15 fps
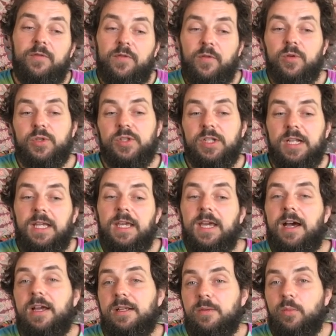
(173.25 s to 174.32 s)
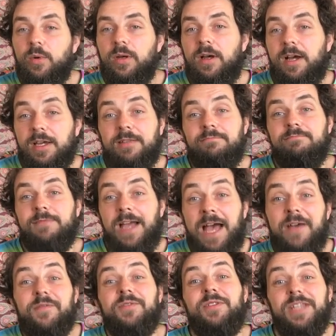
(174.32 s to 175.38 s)
Unfortunately, yeah, I
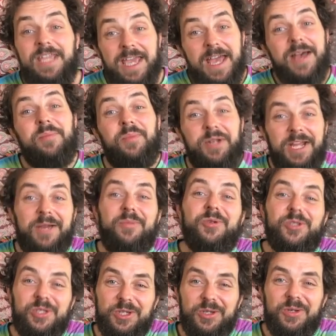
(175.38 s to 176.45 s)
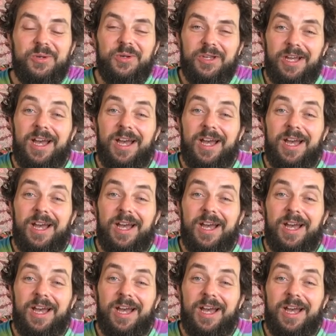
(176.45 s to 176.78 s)
haven't yet been able to,